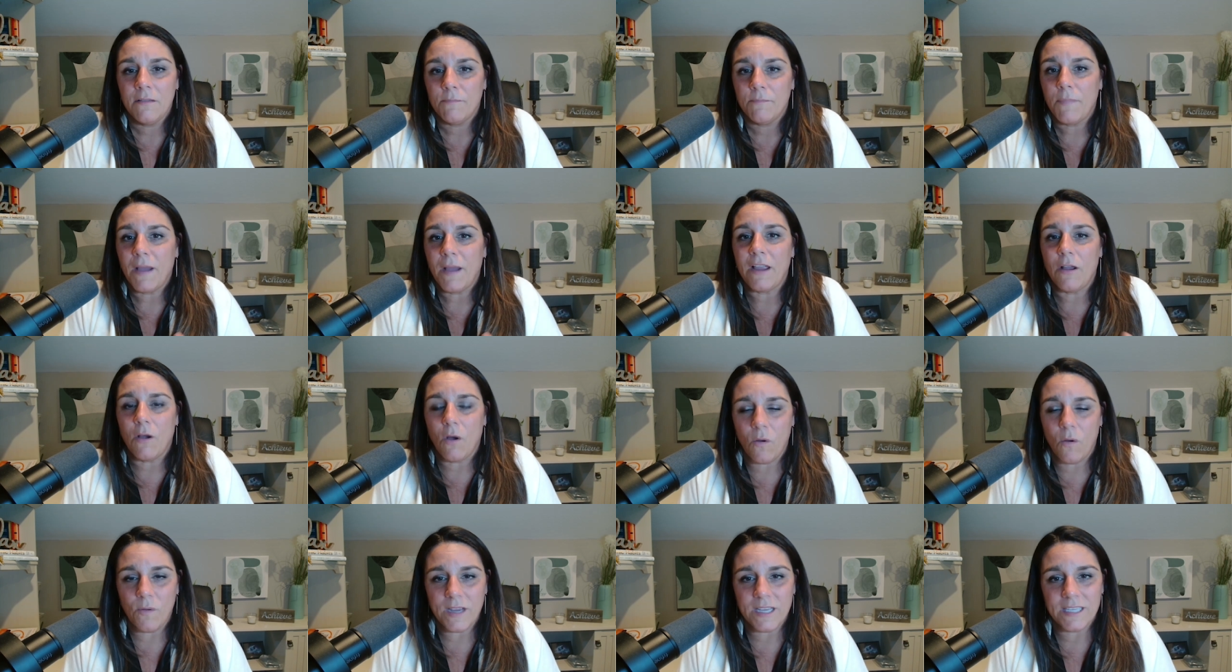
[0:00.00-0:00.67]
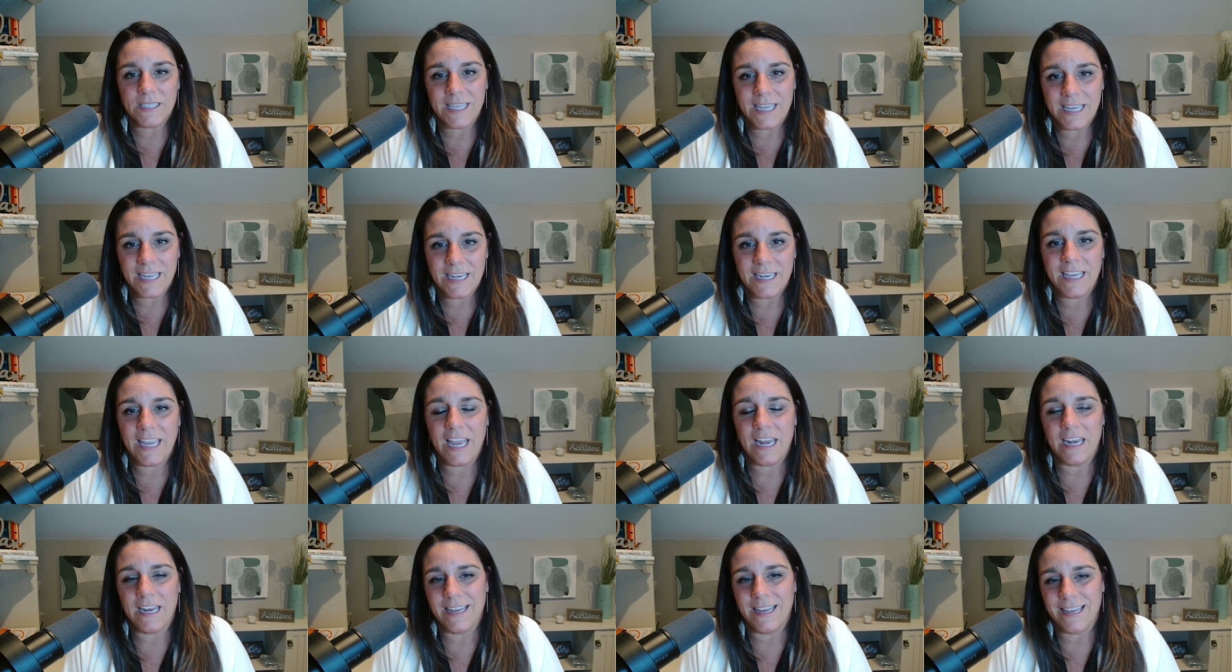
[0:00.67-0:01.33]
By always
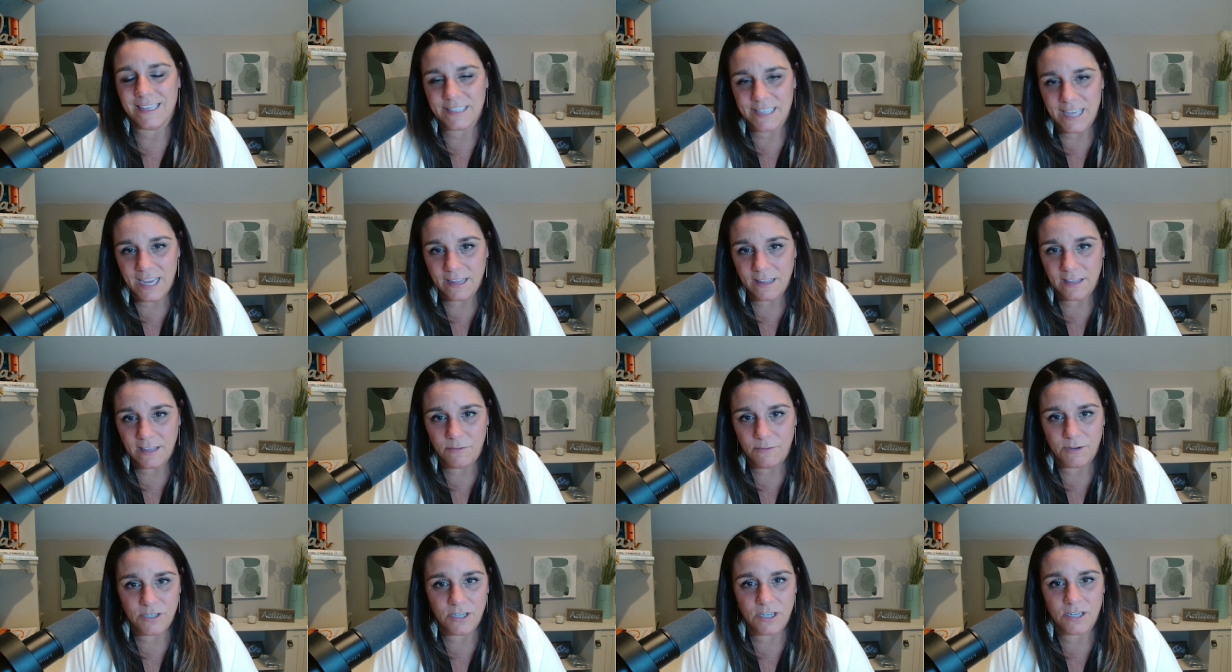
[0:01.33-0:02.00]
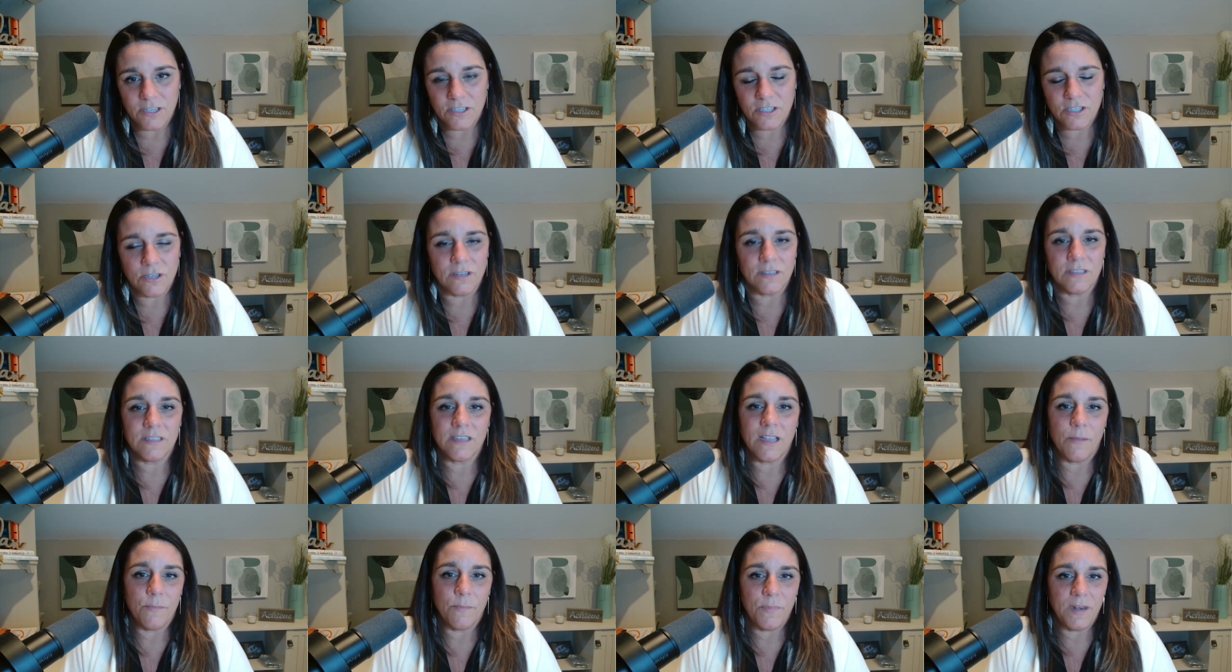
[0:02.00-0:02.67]
indicating exactly which insurance
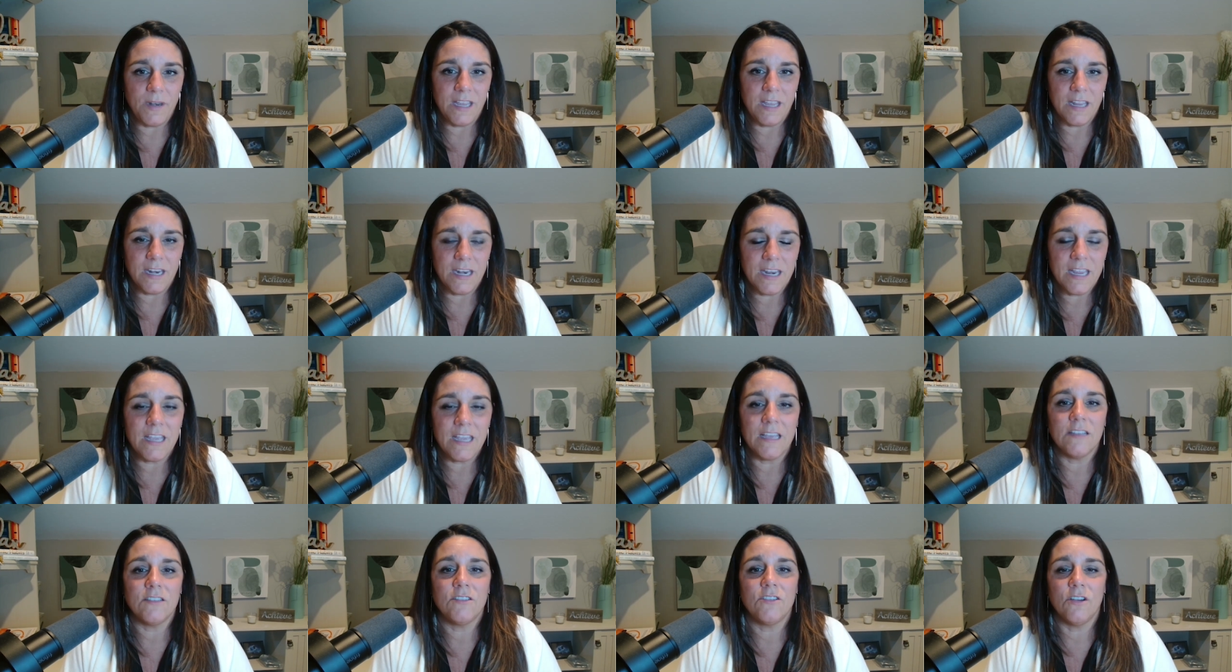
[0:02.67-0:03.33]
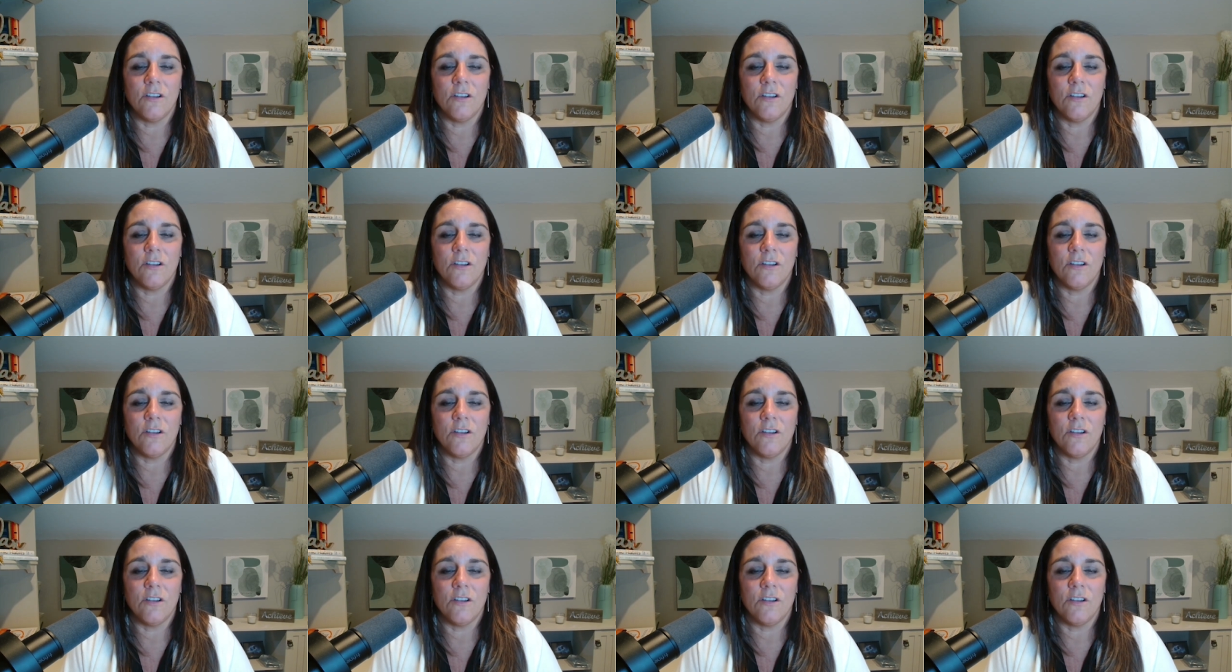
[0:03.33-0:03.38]
company it is,